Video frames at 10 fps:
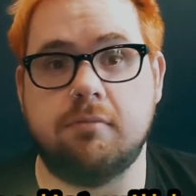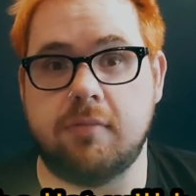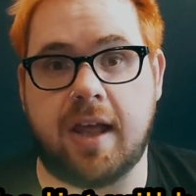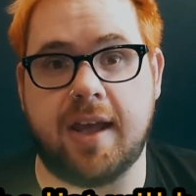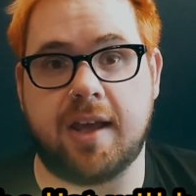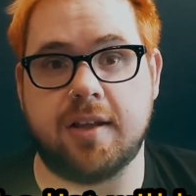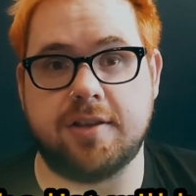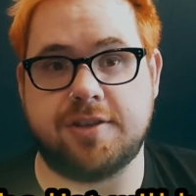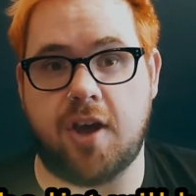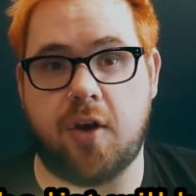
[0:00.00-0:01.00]
Like,
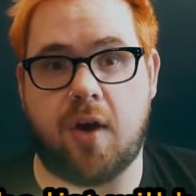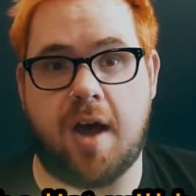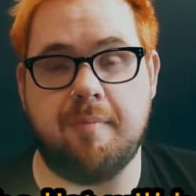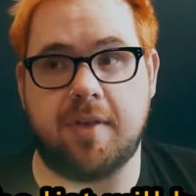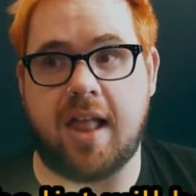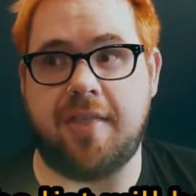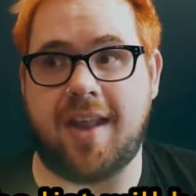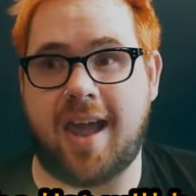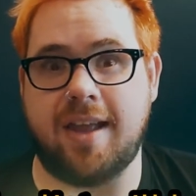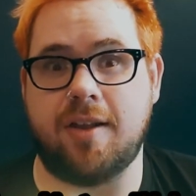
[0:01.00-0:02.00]
so I'm glad
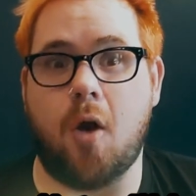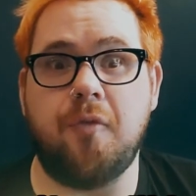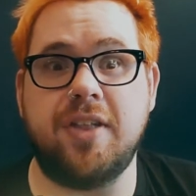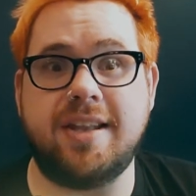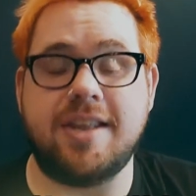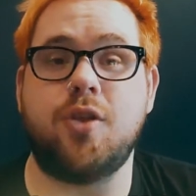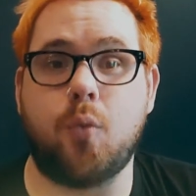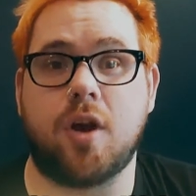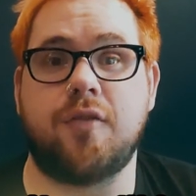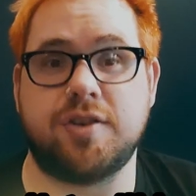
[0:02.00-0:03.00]
that I hopefully did the
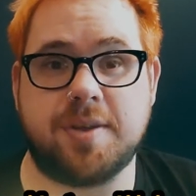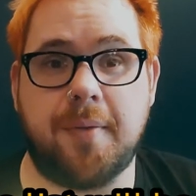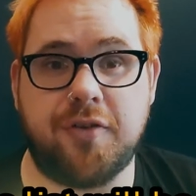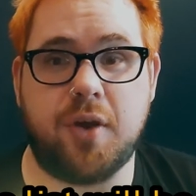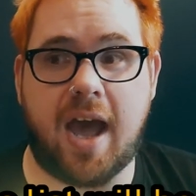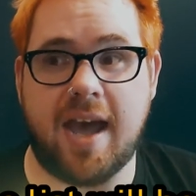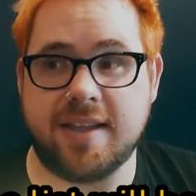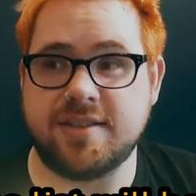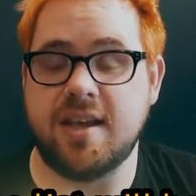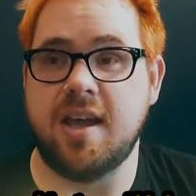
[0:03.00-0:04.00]
work for some of you
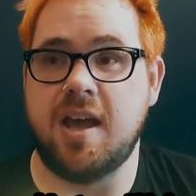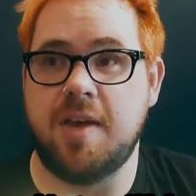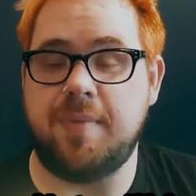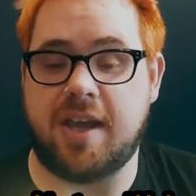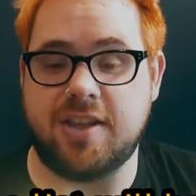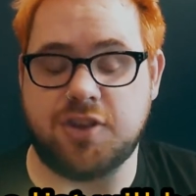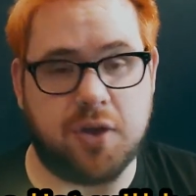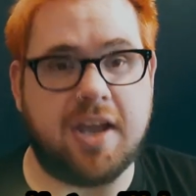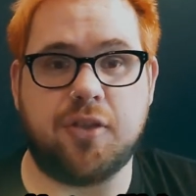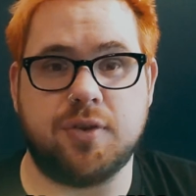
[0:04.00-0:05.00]
guys, because
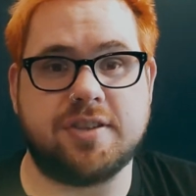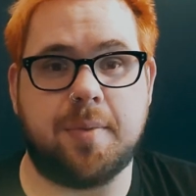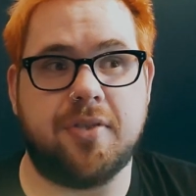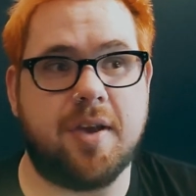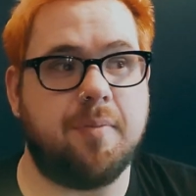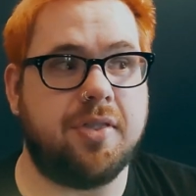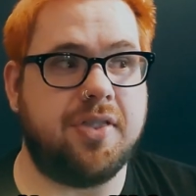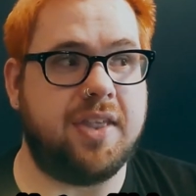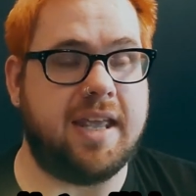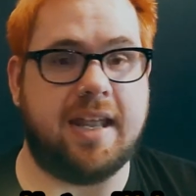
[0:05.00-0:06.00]
looking through some of
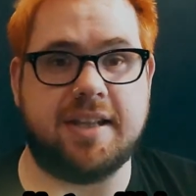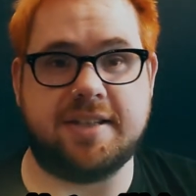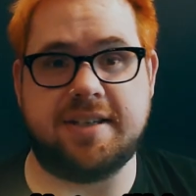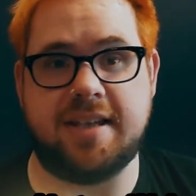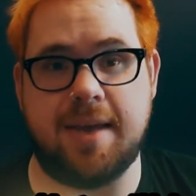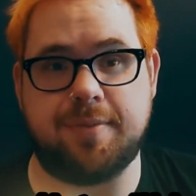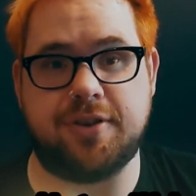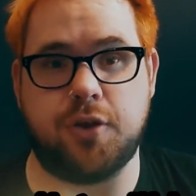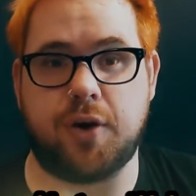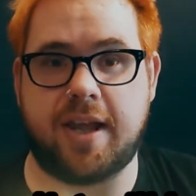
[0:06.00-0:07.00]
them, the tips
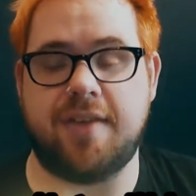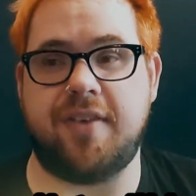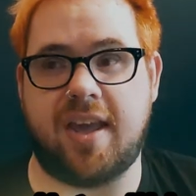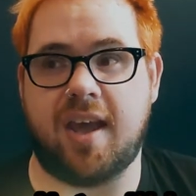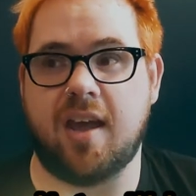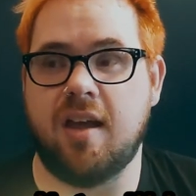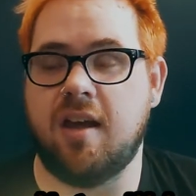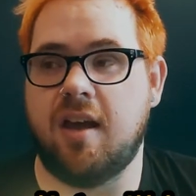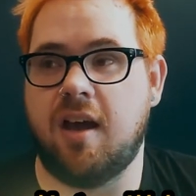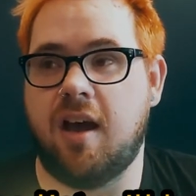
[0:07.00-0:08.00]
they're giving
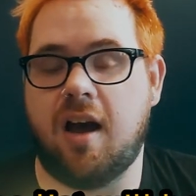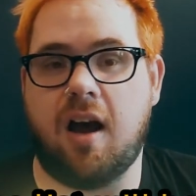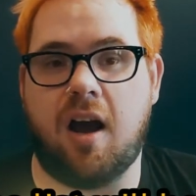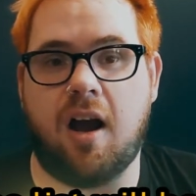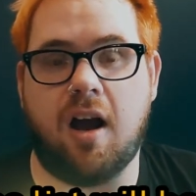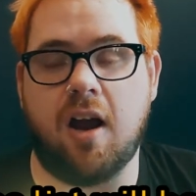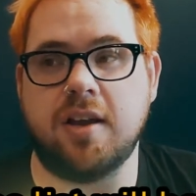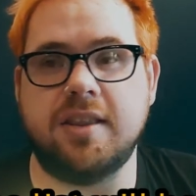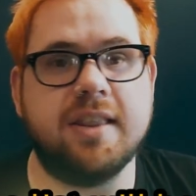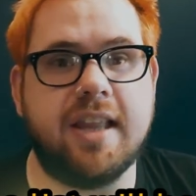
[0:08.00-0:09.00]
are
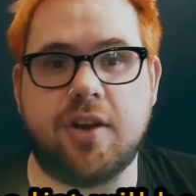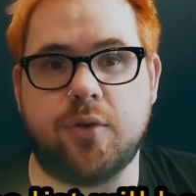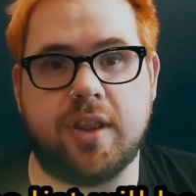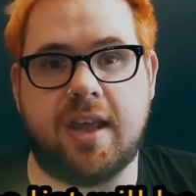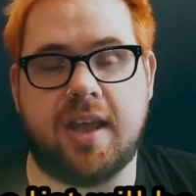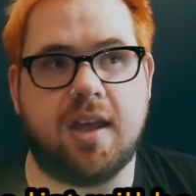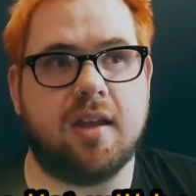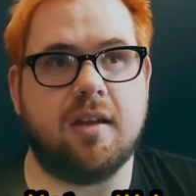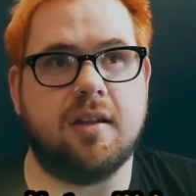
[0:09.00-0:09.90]
literally